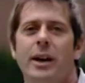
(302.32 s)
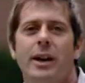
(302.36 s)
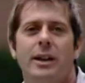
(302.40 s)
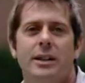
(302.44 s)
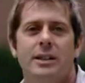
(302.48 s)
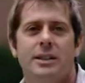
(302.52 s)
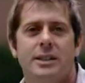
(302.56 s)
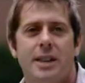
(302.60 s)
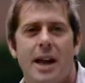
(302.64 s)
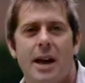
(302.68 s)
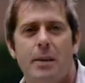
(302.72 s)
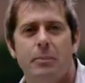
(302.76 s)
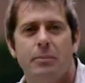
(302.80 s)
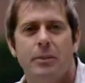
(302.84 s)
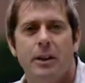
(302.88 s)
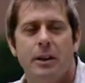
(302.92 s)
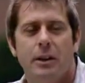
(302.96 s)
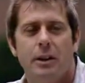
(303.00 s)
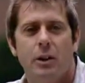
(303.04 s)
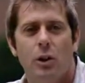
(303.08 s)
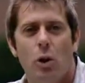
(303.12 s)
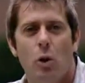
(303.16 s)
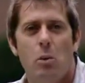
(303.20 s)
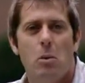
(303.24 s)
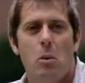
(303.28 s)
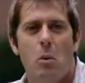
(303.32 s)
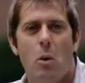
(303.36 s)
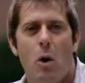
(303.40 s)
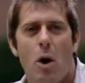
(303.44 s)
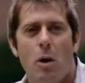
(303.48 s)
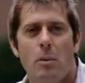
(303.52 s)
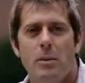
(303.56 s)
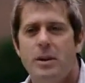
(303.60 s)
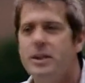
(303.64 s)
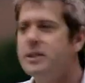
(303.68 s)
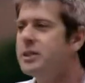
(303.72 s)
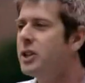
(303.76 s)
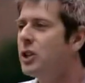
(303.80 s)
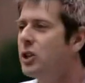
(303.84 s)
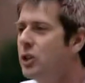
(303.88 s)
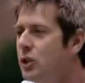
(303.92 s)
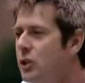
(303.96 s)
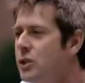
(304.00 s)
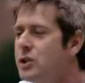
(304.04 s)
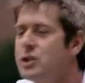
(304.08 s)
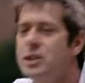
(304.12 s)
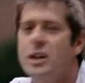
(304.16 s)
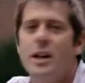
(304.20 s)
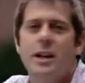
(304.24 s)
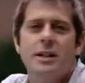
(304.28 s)
we accept that global warming is a
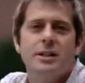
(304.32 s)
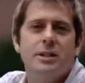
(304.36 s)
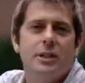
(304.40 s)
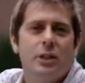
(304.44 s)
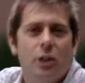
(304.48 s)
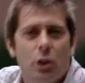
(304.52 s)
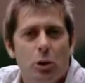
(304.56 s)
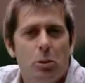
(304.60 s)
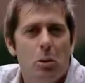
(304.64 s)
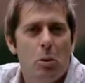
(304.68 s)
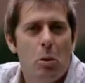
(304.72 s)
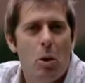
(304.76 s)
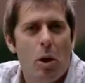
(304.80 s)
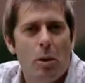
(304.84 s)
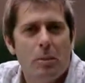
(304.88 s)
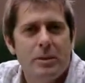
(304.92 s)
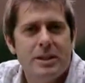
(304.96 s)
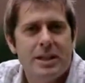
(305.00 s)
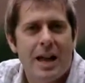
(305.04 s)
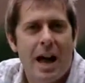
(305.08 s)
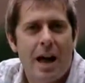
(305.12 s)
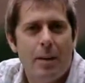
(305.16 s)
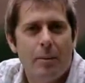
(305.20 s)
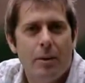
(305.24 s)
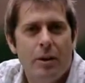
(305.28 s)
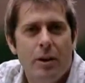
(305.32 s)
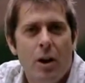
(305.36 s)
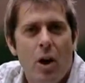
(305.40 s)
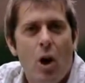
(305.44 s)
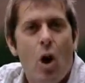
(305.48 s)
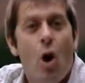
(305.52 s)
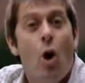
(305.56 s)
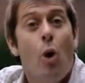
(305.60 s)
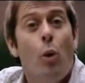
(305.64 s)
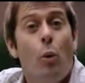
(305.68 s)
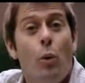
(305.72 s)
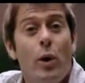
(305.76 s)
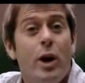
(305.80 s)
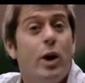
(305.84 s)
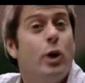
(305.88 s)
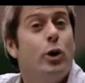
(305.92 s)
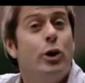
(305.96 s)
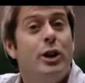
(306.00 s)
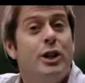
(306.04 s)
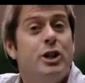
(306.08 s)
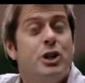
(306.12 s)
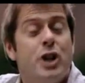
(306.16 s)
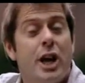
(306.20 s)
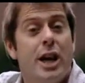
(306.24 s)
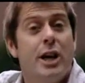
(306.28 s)
good chance that global warming is happening. We're
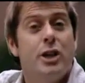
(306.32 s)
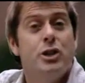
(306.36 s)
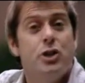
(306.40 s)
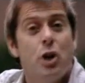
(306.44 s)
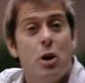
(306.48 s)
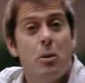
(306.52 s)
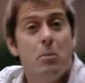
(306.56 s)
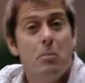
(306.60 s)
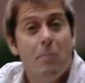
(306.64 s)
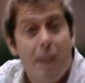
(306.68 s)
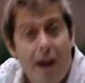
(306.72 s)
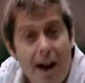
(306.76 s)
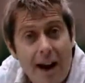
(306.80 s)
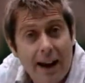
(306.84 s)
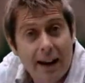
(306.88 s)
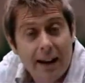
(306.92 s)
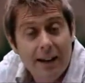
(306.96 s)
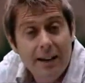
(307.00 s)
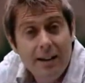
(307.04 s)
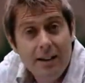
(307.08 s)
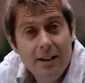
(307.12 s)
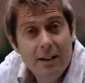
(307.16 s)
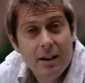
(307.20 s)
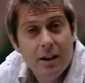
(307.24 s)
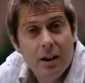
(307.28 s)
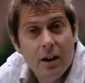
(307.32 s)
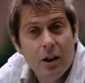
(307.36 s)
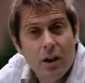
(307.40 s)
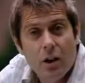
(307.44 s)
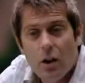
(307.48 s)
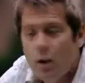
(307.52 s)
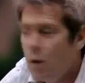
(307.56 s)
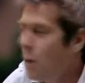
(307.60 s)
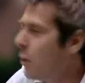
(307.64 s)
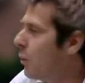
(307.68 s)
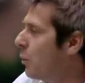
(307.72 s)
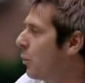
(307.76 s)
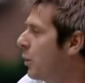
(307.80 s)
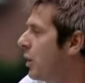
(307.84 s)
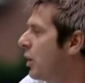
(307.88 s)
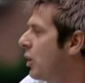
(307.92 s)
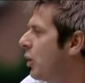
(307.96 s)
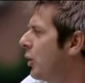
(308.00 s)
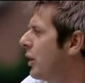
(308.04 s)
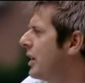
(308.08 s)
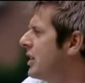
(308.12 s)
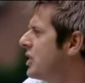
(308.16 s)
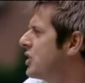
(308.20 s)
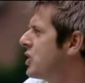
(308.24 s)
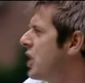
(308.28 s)
going to change our mind. We're
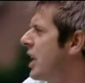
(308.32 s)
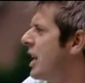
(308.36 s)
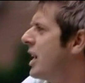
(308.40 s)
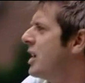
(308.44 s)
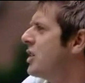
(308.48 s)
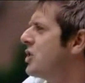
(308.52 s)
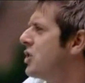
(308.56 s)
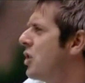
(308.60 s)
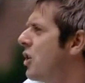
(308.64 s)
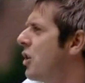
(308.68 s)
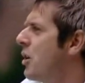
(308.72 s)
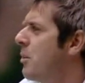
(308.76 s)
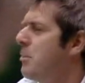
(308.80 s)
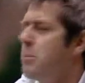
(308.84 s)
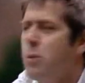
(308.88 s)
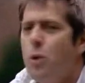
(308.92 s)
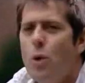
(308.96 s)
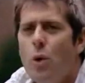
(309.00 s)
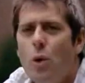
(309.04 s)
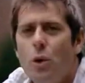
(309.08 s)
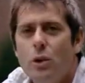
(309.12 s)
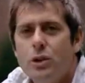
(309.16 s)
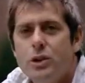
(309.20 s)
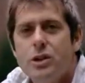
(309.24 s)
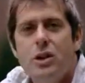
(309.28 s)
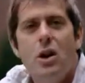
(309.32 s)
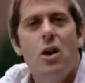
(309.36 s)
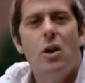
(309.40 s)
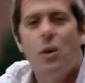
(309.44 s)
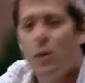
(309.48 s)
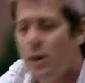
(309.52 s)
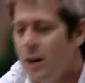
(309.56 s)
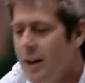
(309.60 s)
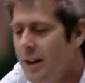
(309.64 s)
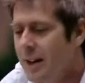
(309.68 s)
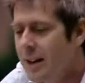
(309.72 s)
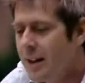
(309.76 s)
going to change our approach. No.